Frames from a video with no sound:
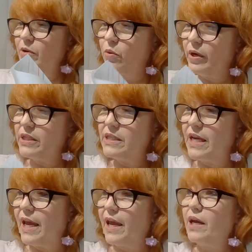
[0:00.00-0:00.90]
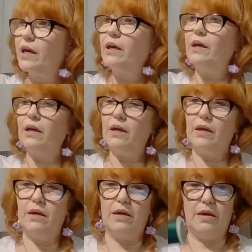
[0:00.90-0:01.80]
going to take
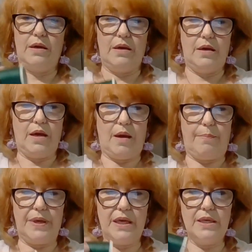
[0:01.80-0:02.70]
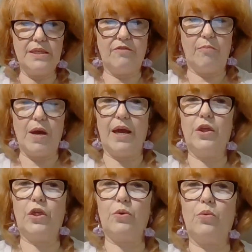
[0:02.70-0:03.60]
a piece of my
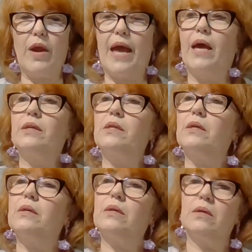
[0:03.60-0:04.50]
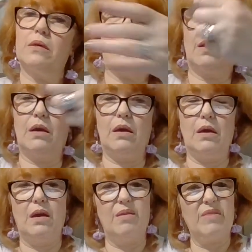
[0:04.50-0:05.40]
thread. I'm
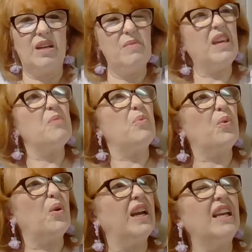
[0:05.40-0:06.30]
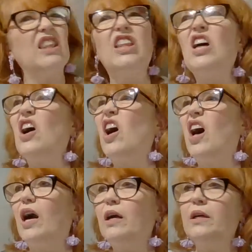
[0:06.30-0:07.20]
going to make it pretty
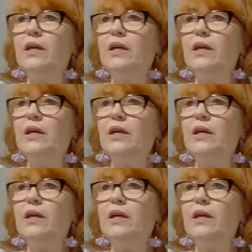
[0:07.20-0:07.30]
long.